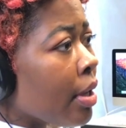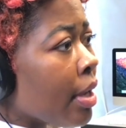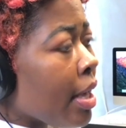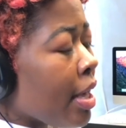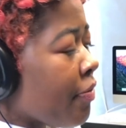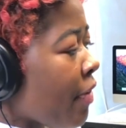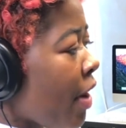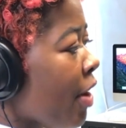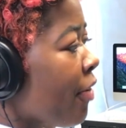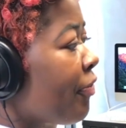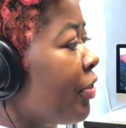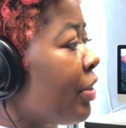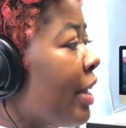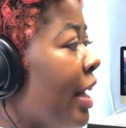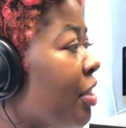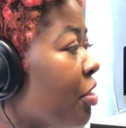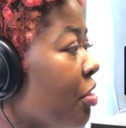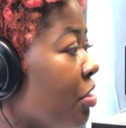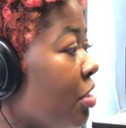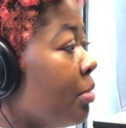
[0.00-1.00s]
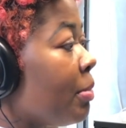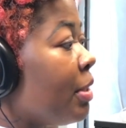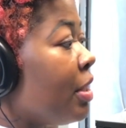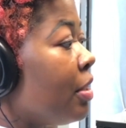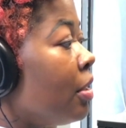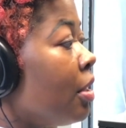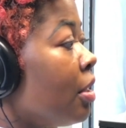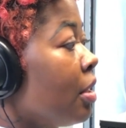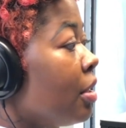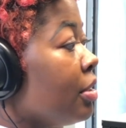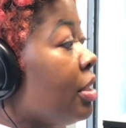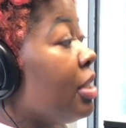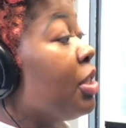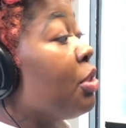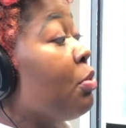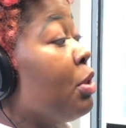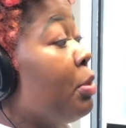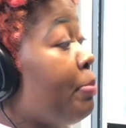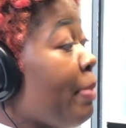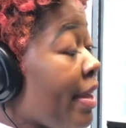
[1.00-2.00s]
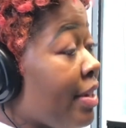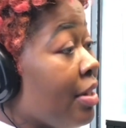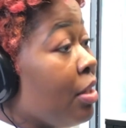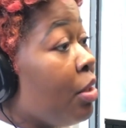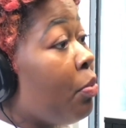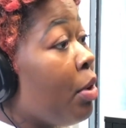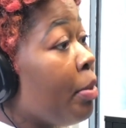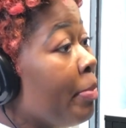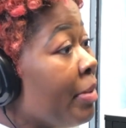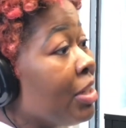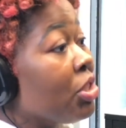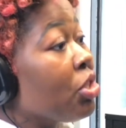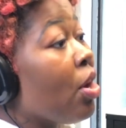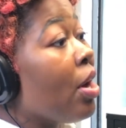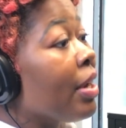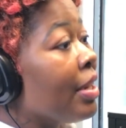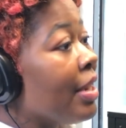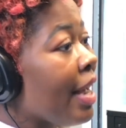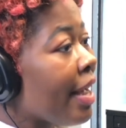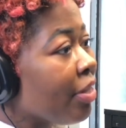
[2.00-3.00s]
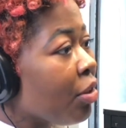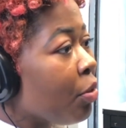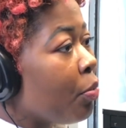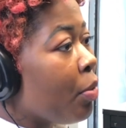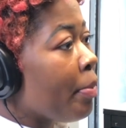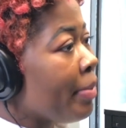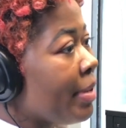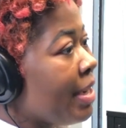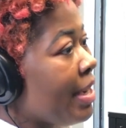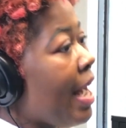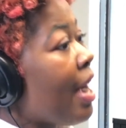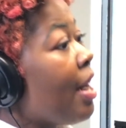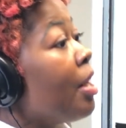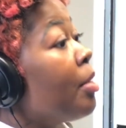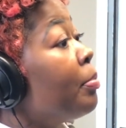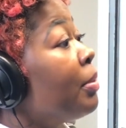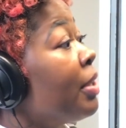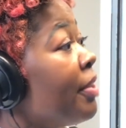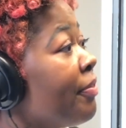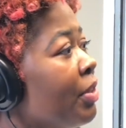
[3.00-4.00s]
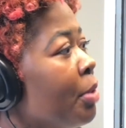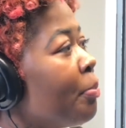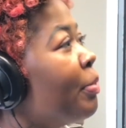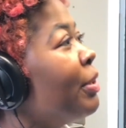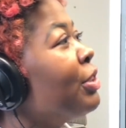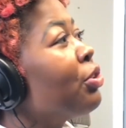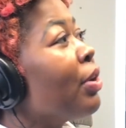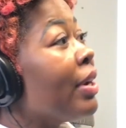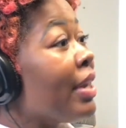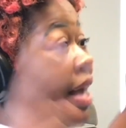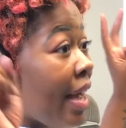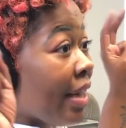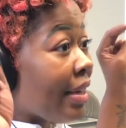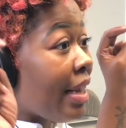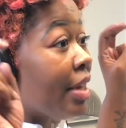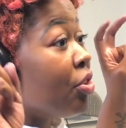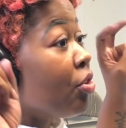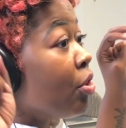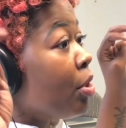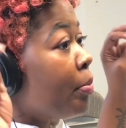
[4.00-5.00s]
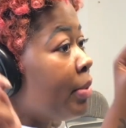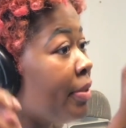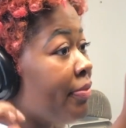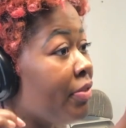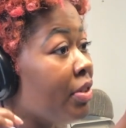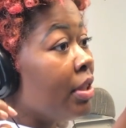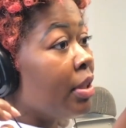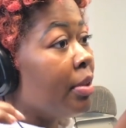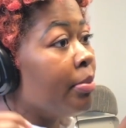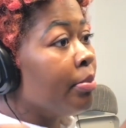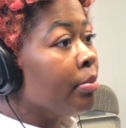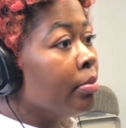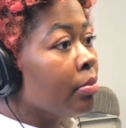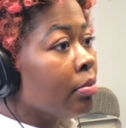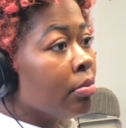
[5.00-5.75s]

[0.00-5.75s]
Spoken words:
If I feel like you're going to be disrespecting the woman and talking at the woman and not uplifting, but trying to act like you're uplifting them.